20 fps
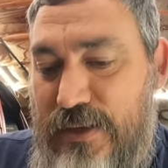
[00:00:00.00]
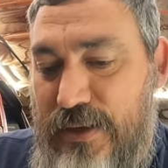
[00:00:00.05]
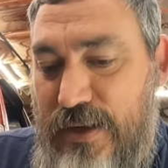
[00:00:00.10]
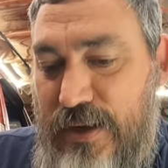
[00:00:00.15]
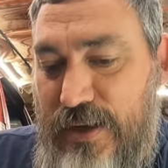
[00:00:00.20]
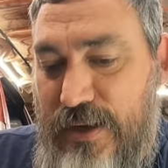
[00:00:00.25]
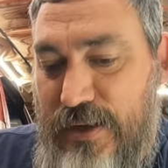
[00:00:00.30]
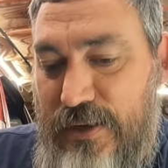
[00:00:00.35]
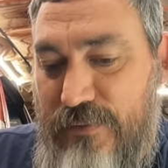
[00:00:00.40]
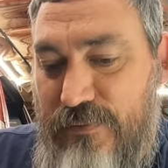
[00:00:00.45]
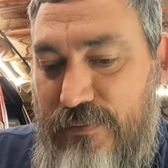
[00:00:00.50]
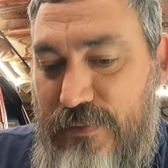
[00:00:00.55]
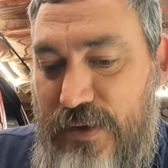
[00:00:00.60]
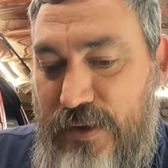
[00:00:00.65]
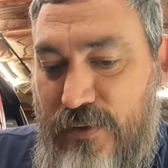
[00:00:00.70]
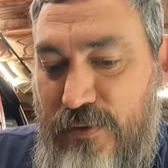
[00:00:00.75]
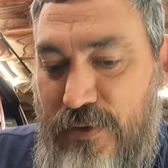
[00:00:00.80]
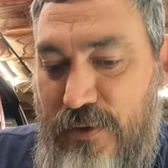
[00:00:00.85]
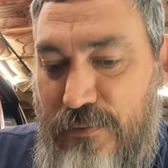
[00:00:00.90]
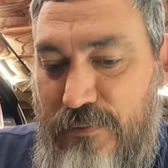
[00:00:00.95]

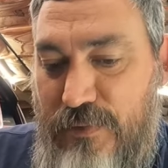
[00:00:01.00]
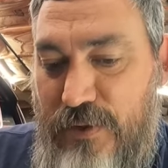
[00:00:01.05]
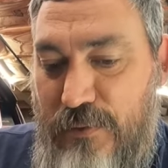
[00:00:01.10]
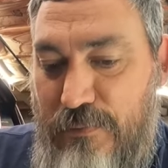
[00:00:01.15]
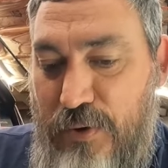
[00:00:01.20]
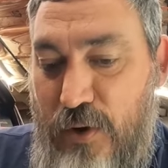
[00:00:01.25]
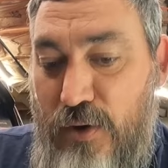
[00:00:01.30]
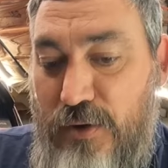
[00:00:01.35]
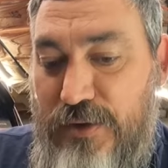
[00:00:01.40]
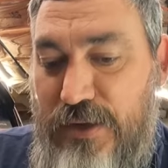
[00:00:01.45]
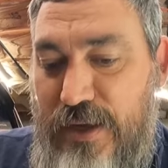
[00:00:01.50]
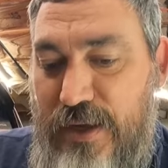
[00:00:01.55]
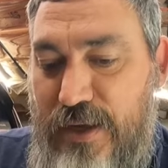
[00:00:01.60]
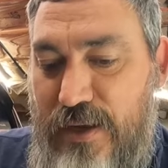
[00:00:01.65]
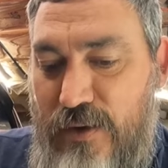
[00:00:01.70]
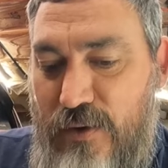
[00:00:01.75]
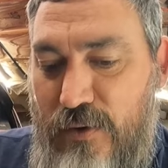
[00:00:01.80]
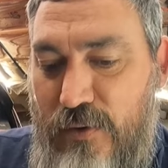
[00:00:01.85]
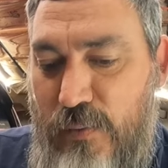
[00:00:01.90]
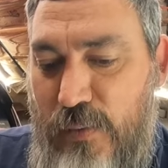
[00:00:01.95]
the parts
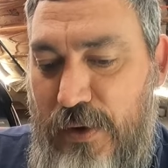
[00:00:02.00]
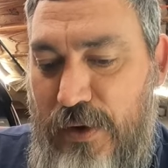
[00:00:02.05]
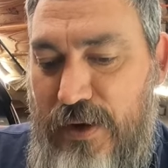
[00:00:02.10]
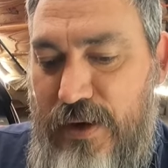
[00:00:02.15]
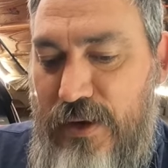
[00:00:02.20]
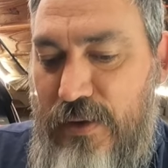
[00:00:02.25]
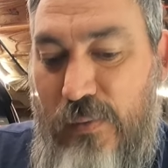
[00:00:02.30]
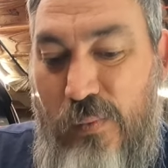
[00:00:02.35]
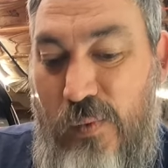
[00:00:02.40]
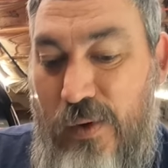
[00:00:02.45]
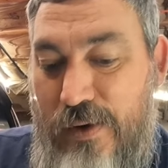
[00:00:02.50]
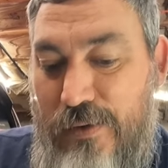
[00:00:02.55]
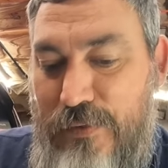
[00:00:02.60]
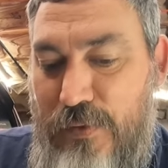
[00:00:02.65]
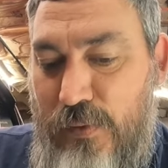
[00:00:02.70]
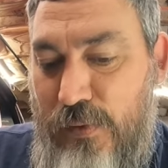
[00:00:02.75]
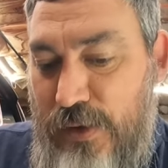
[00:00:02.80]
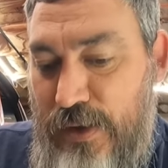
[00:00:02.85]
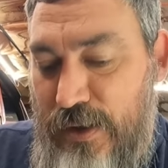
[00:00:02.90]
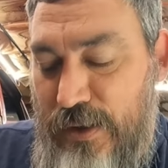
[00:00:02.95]
kit, hardware kit, whatever
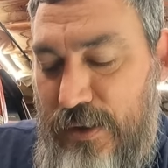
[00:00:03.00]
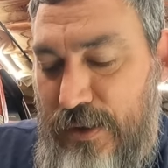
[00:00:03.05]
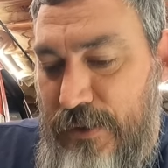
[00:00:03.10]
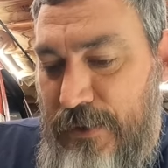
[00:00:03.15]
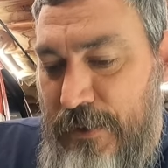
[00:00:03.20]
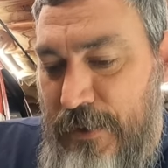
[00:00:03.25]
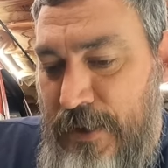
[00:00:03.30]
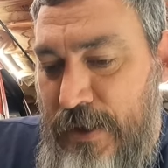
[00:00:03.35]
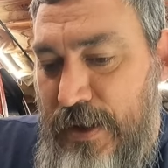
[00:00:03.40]
you want to call it.